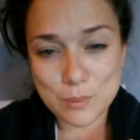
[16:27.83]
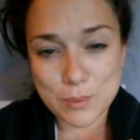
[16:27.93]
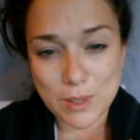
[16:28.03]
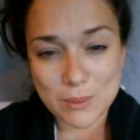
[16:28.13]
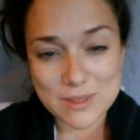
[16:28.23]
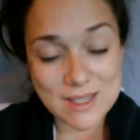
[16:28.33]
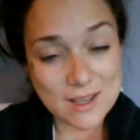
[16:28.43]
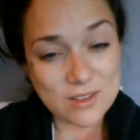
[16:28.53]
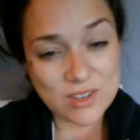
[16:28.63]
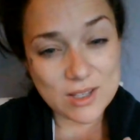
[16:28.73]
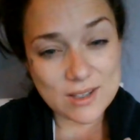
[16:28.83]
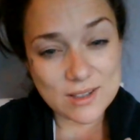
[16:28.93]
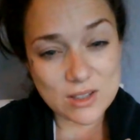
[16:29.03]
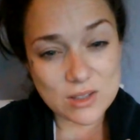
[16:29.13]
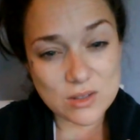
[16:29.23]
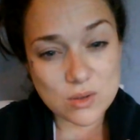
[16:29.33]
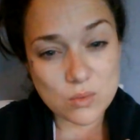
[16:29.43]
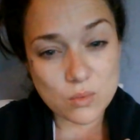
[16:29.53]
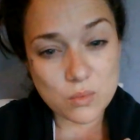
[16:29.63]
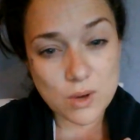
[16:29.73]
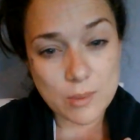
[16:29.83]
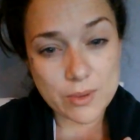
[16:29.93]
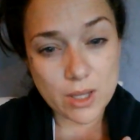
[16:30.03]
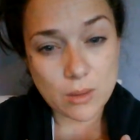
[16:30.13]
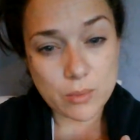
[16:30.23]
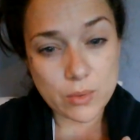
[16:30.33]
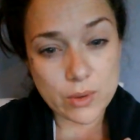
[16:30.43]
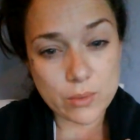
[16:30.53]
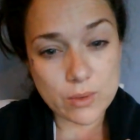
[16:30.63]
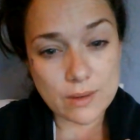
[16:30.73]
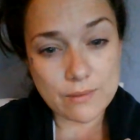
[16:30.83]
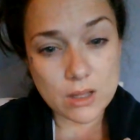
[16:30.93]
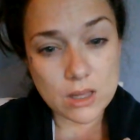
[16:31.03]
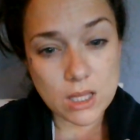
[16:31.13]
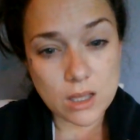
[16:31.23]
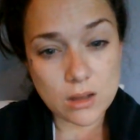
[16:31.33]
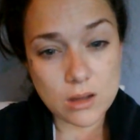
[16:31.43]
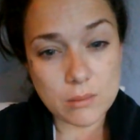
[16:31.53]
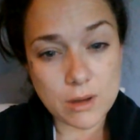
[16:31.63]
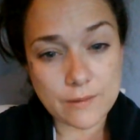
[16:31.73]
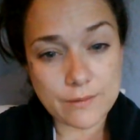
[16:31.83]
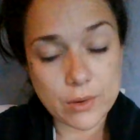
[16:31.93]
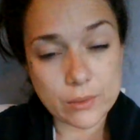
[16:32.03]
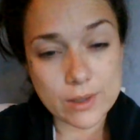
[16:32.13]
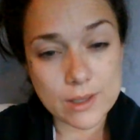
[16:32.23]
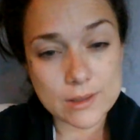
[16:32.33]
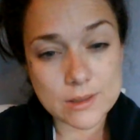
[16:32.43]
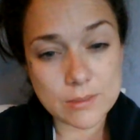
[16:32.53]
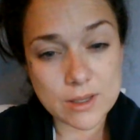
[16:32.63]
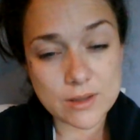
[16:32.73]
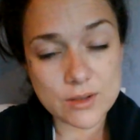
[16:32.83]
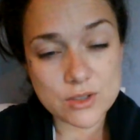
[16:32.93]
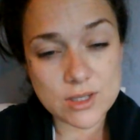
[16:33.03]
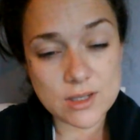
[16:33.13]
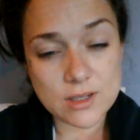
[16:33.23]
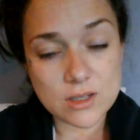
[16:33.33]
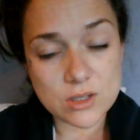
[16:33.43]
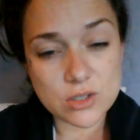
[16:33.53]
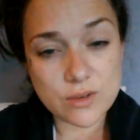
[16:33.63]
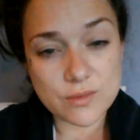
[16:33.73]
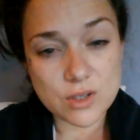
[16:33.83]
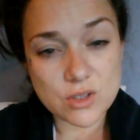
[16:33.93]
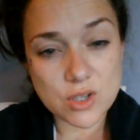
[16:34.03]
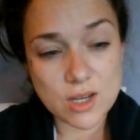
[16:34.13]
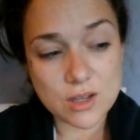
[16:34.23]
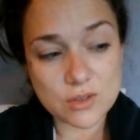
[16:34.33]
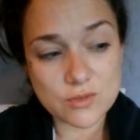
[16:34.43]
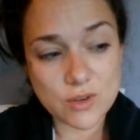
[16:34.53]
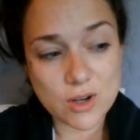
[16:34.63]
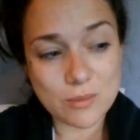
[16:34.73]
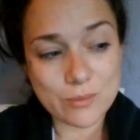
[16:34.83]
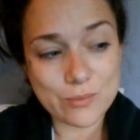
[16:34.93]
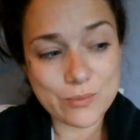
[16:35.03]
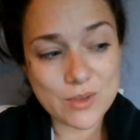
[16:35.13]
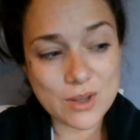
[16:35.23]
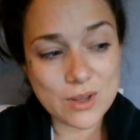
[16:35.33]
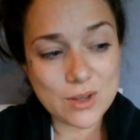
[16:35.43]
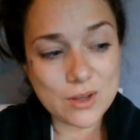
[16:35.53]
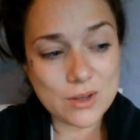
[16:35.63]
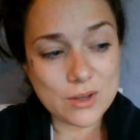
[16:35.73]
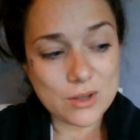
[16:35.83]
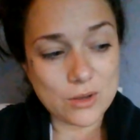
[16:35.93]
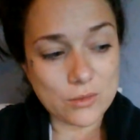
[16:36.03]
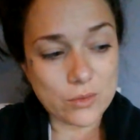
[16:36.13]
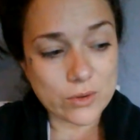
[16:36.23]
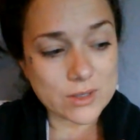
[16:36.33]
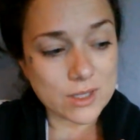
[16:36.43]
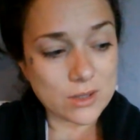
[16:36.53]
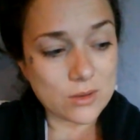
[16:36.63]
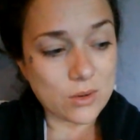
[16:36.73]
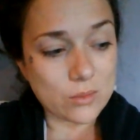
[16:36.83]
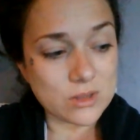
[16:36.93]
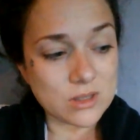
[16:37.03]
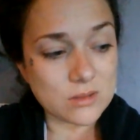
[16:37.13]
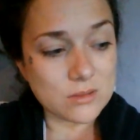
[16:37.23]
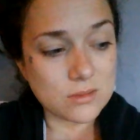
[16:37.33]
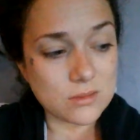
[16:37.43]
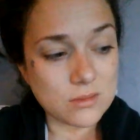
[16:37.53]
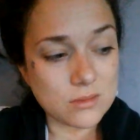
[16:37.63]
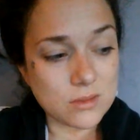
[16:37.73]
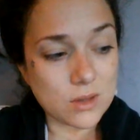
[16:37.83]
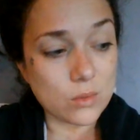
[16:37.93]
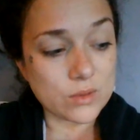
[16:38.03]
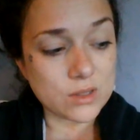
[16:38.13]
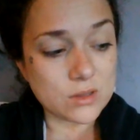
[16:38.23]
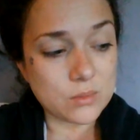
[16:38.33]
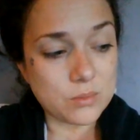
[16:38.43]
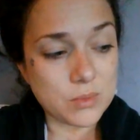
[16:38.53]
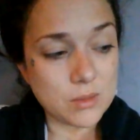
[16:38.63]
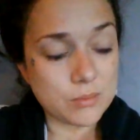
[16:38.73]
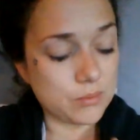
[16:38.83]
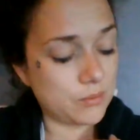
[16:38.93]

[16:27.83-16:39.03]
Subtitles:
but I was kind of getting to this wrapping up point where I felt like my focus and my energy needed to shift and change from, of course, it'll always be,